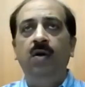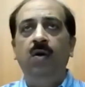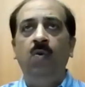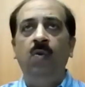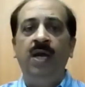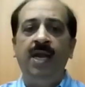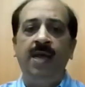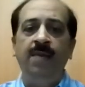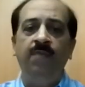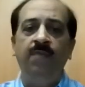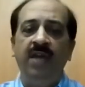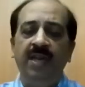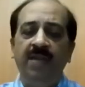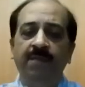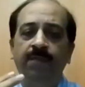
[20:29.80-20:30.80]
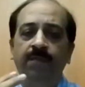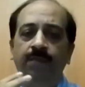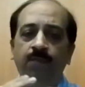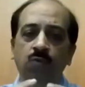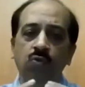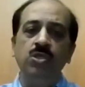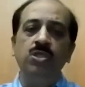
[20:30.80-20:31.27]
while I'm very
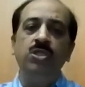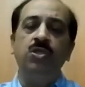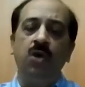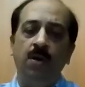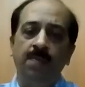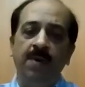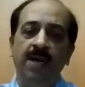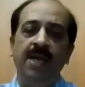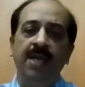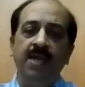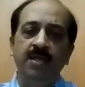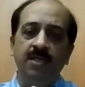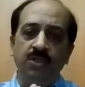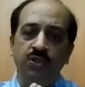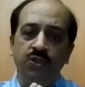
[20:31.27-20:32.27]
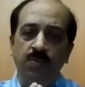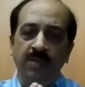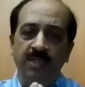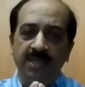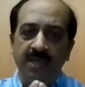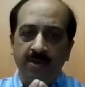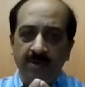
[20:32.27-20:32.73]
focused on building a
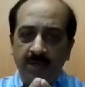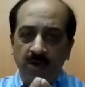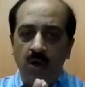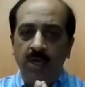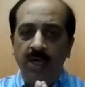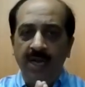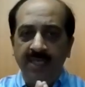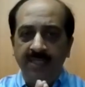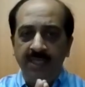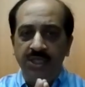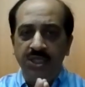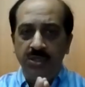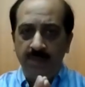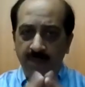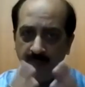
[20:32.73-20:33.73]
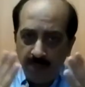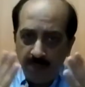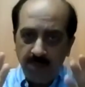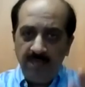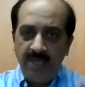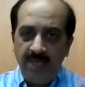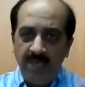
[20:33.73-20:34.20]
consumer-centric organization,
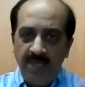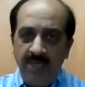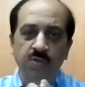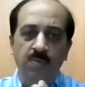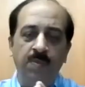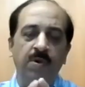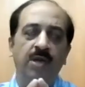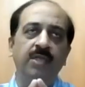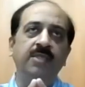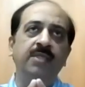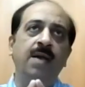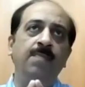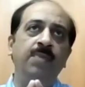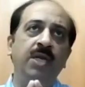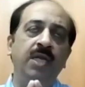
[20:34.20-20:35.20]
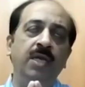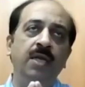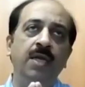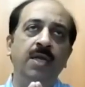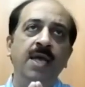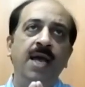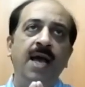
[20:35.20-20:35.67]
being a consumer products company,
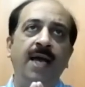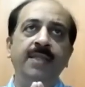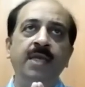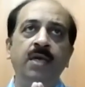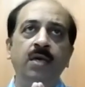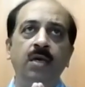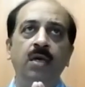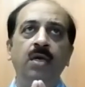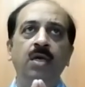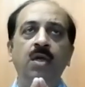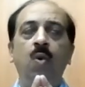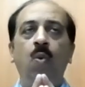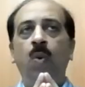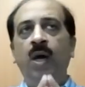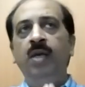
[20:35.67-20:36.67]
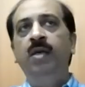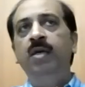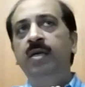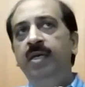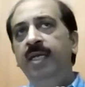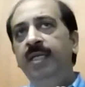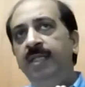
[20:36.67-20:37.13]
I think one
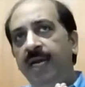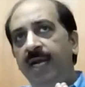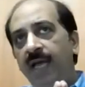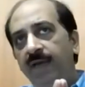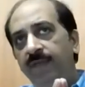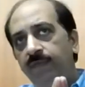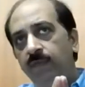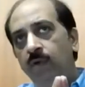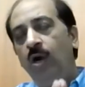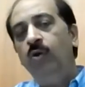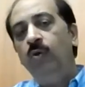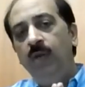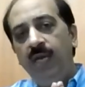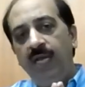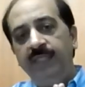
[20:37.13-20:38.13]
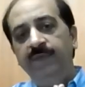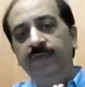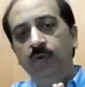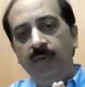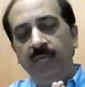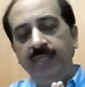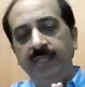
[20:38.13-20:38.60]
learning that I've got over the last
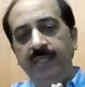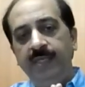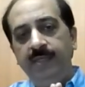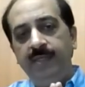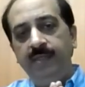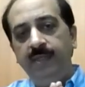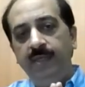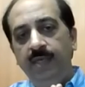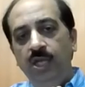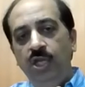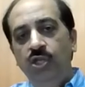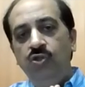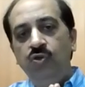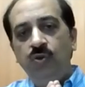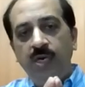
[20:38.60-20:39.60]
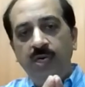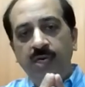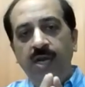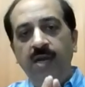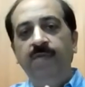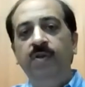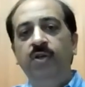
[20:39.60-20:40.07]
few months is you can
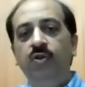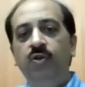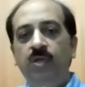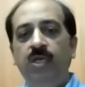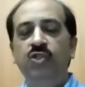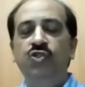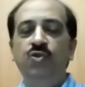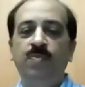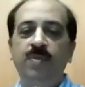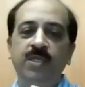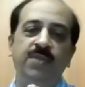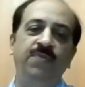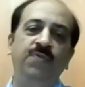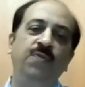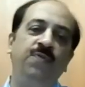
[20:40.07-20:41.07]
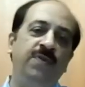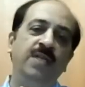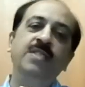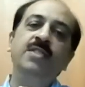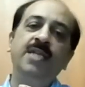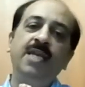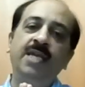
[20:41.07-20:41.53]
deliver to the consumers if you
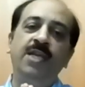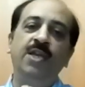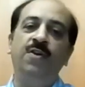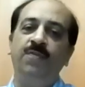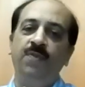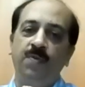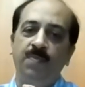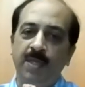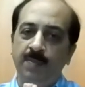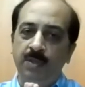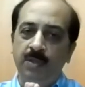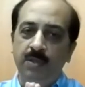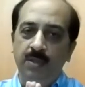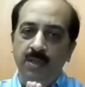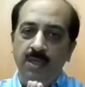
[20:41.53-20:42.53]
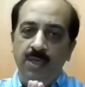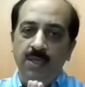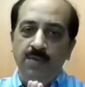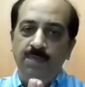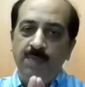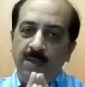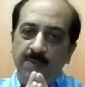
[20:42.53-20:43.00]
first take care of it.
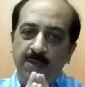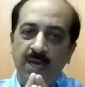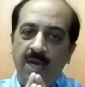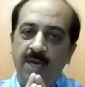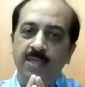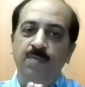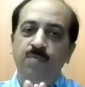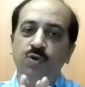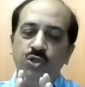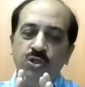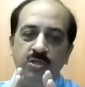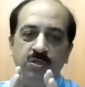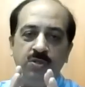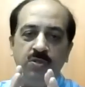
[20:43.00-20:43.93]
People are the most,